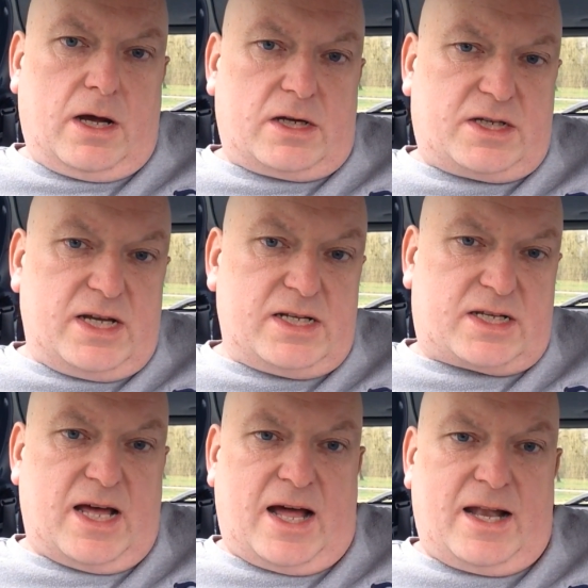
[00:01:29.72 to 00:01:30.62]
Now,
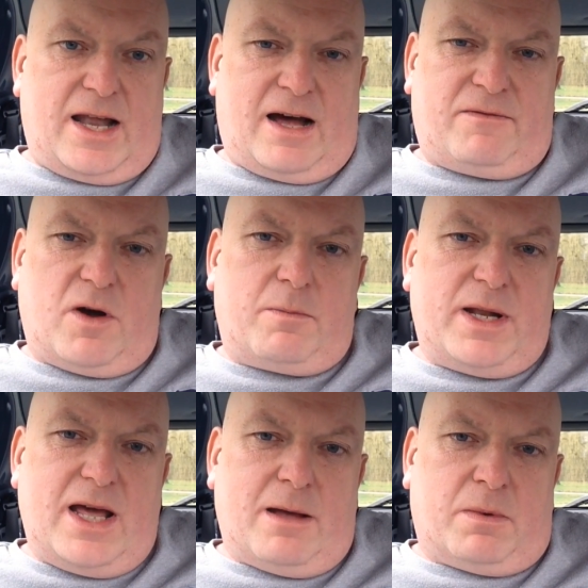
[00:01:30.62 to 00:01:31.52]
since then, I've not
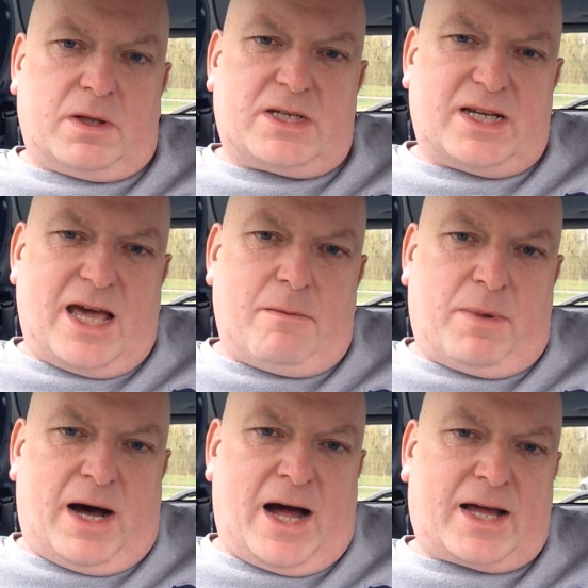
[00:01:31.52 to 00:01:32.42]
been able to get
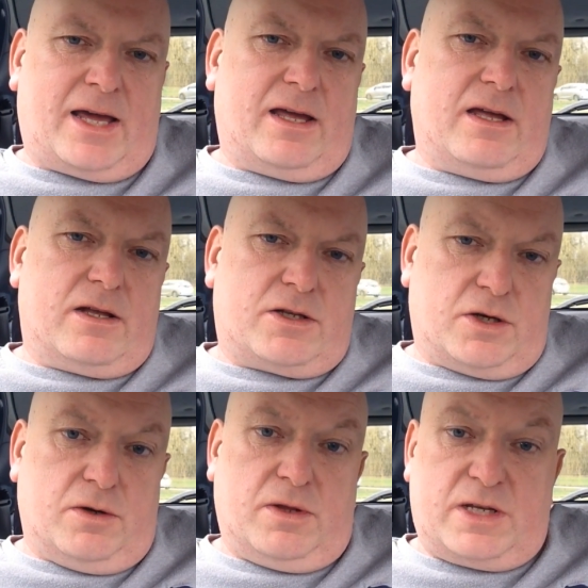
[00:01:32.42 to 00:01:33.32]
back
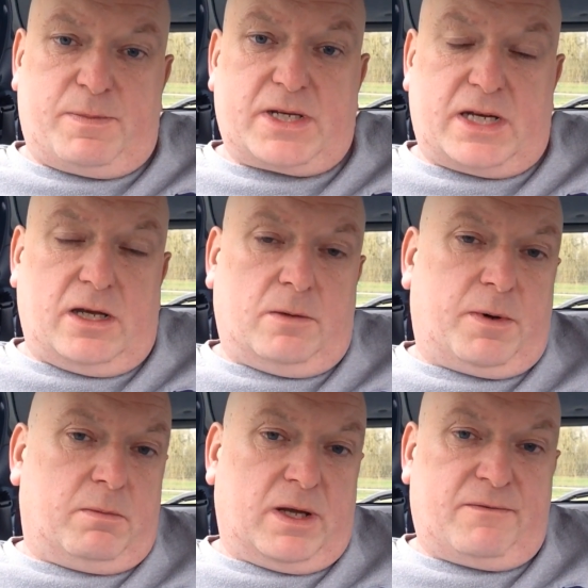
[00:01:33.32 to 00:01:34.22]
to this particular
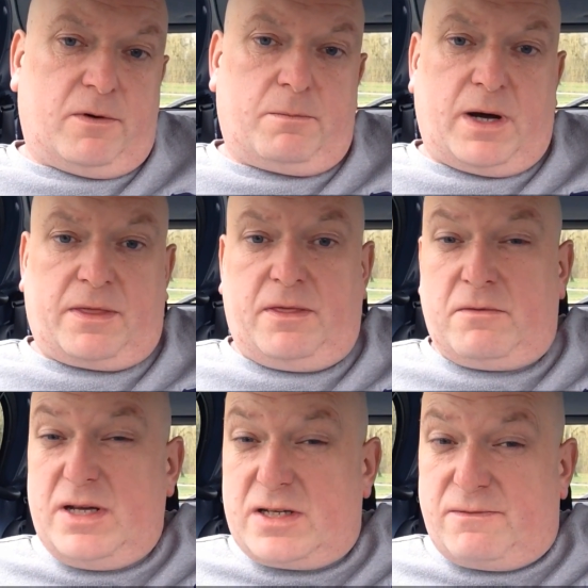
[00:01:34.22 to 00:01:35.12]
public footpath. The
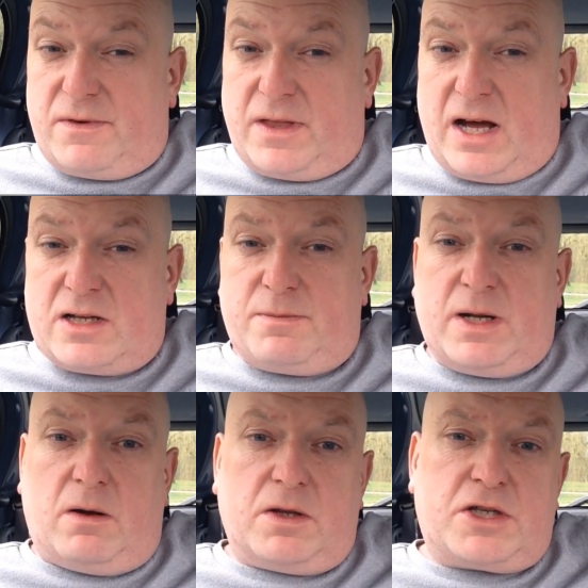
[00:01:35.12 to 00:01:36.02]
reason for that has
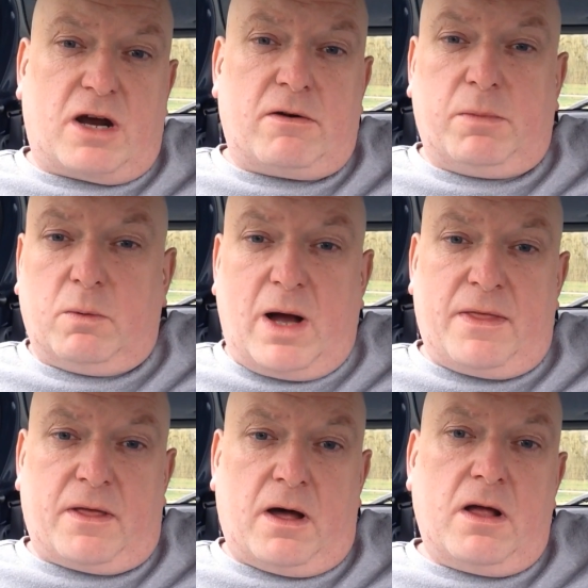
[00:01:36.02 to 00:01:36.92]
been all the terrible
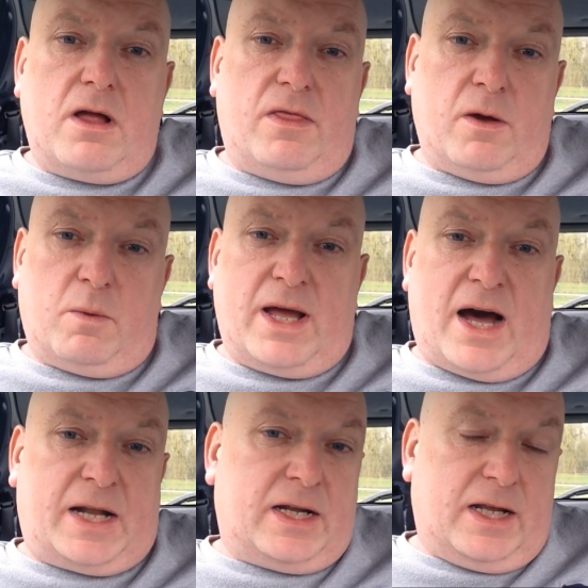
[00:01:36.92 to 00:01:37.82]
weather that we
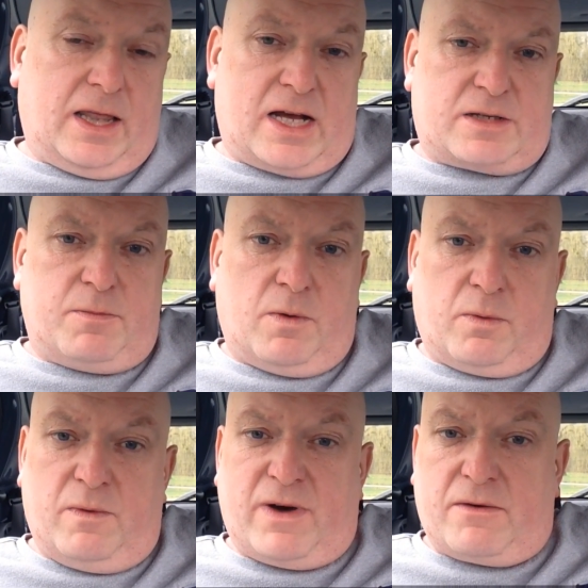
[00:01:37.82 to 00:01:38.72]
had last
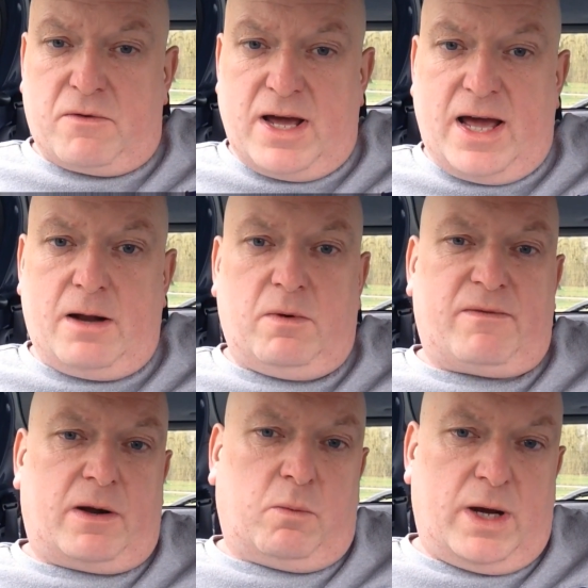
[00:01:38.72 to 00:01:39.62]
month. We've had rain,
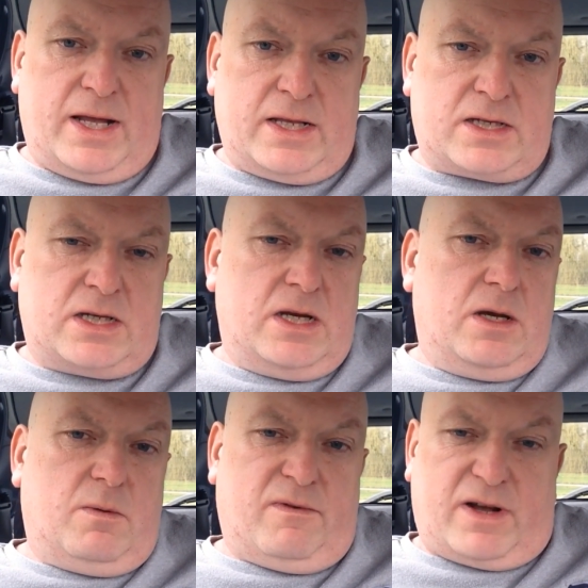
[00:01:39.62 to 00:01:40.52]
we've had winds,
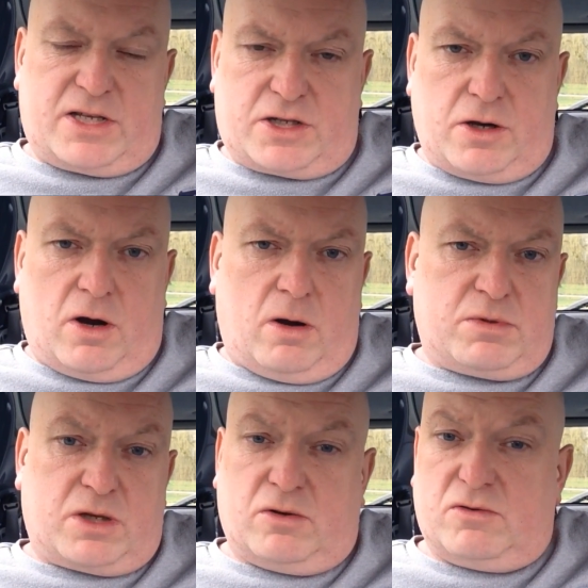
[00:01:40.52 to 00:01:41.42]
we've had
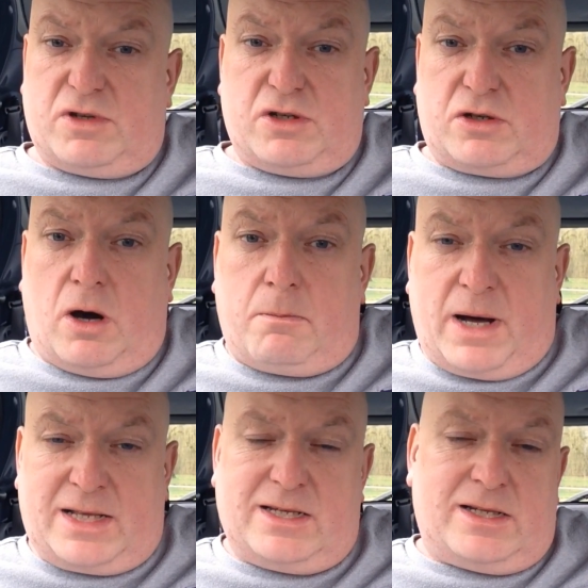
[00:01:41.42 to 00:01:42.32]
storms. The country just got
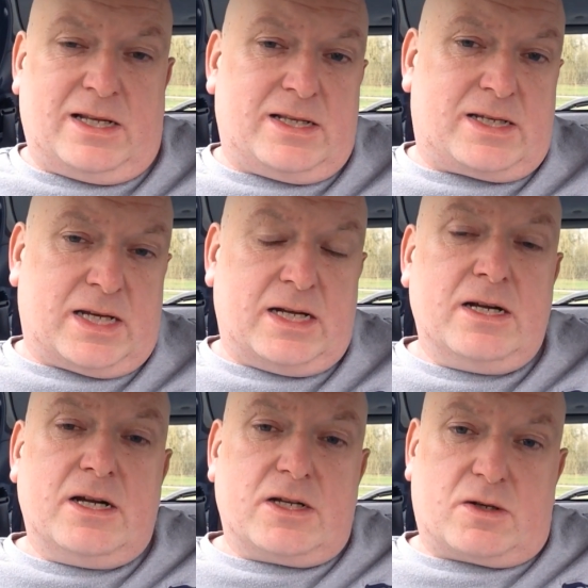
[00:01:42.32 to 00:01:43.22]
battered, didn't it?
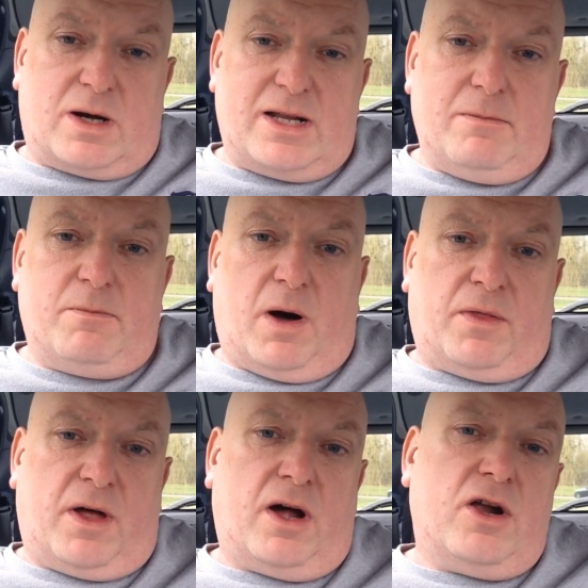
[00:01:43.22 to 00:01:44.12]
So I didn't
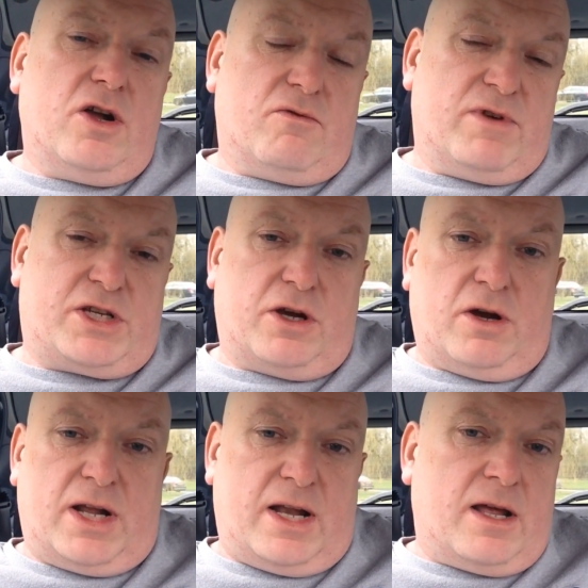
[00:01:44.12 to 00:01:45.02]
bother
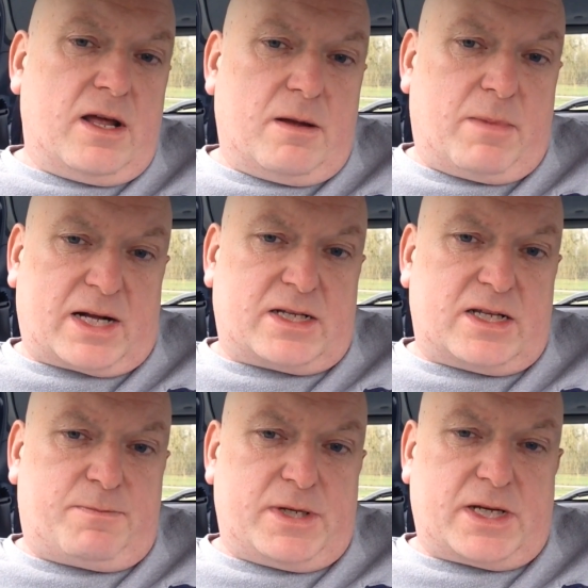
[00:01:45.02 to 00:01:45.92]
returning back to
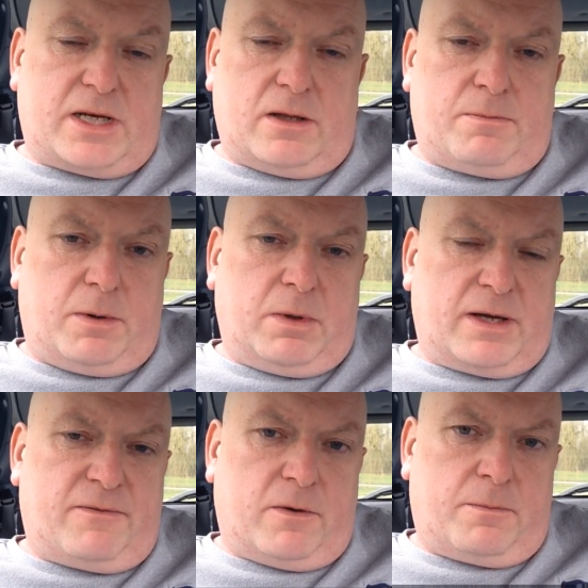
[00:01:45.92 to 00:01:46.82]
this particular
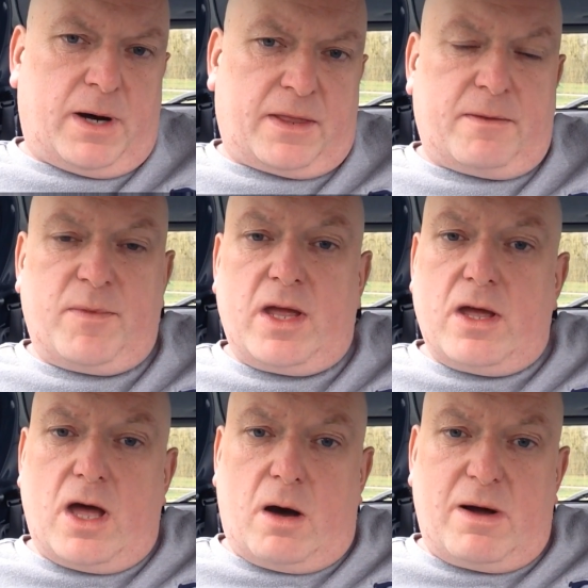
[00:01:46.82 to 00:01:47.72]
public footpath.
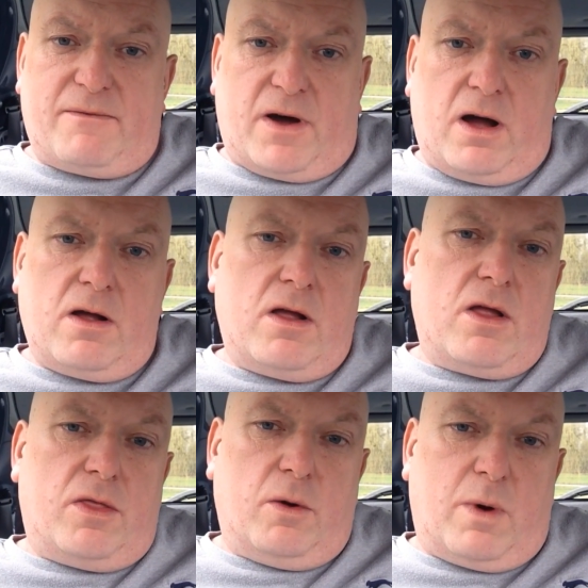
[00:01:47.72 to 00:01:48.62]
However,
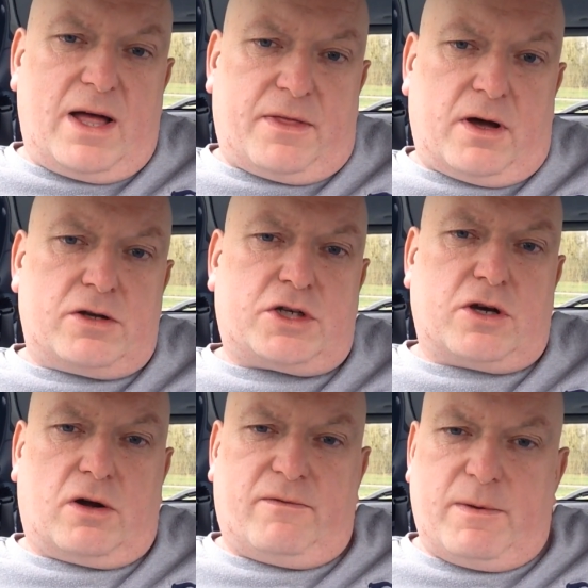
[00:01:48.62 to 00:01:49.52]
the weather has
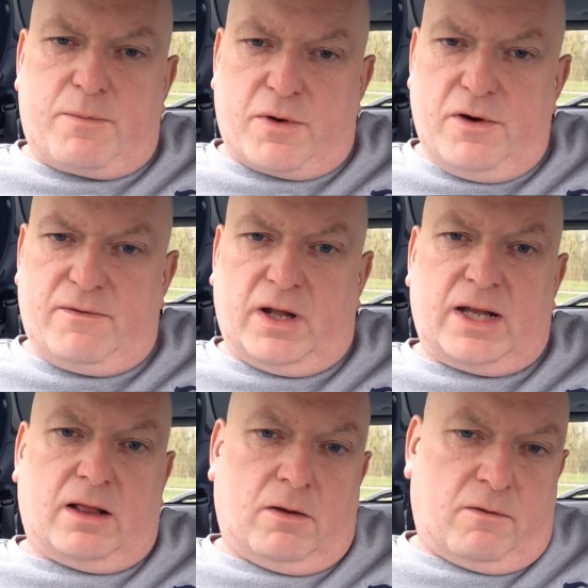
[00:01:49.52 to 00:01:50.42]
sort of improved a
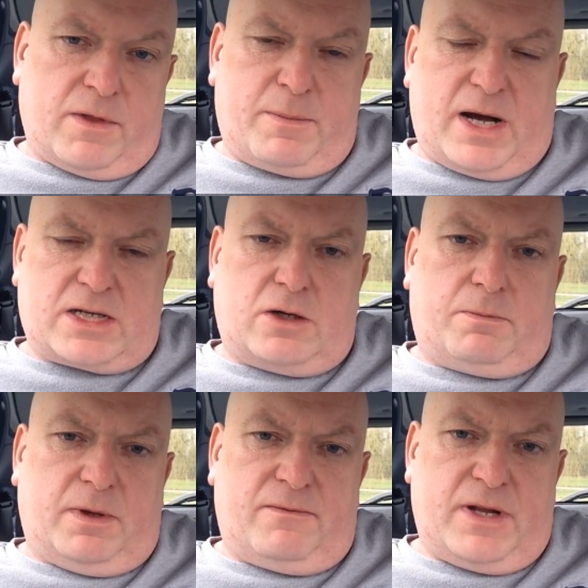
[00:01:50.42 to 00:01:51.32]
little over the past
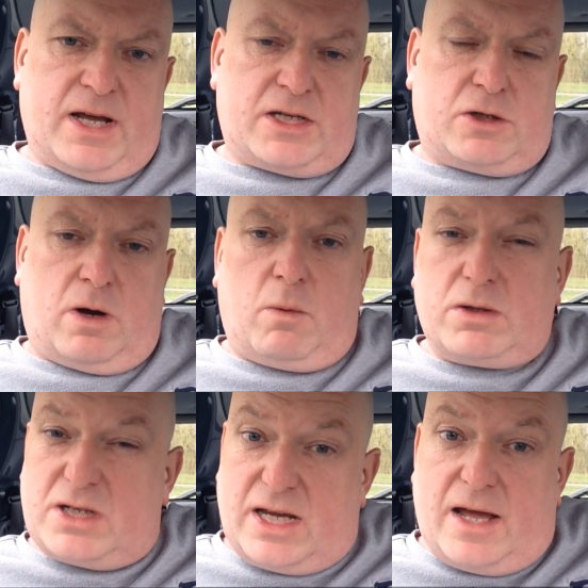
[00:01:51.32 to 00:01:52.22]
couple of days, so I
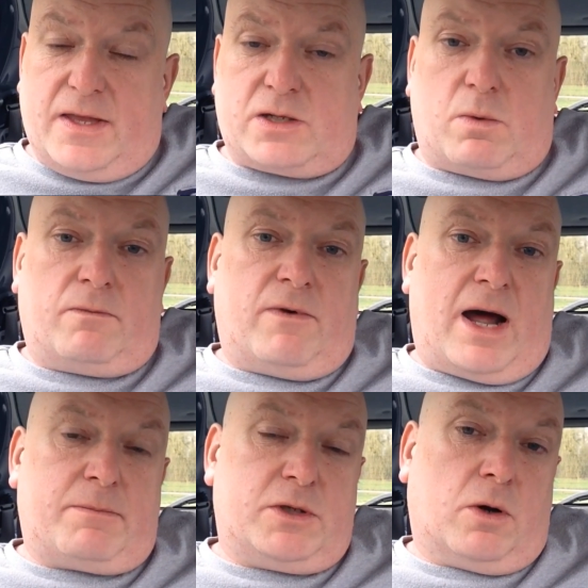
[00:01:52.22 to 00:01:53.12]
want to get this one
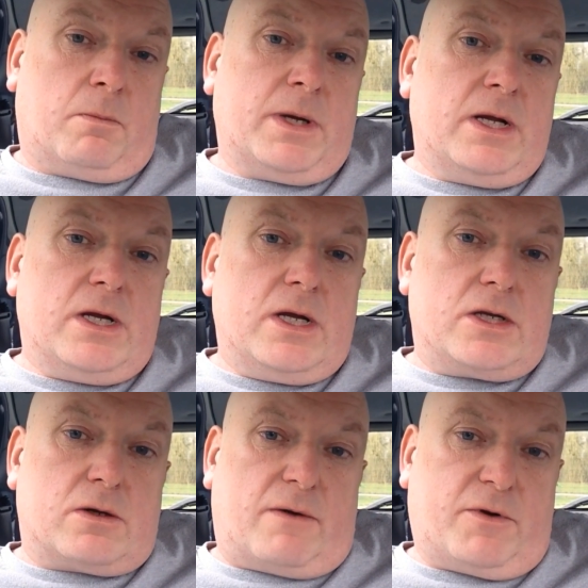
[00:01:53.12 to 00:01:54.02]
wrapped up.
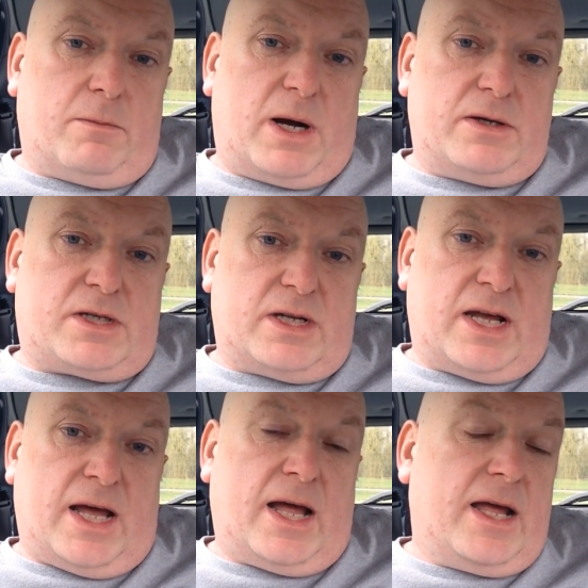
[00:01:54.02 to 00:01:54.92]
So I've come out
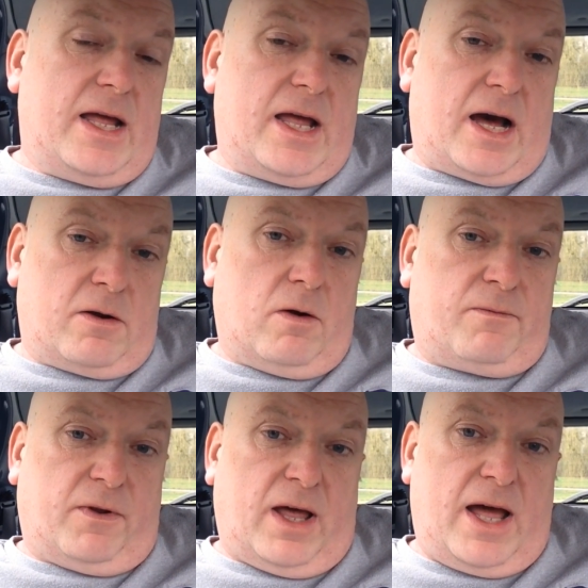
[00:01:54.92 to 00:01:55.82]
today, and
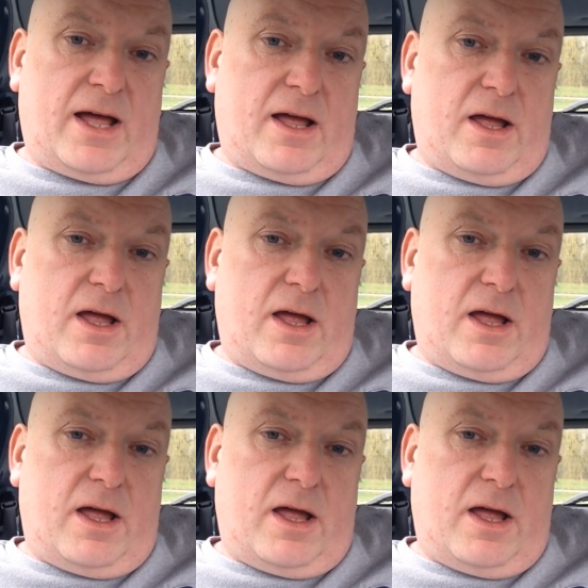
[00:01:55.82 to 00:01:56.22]
hopefully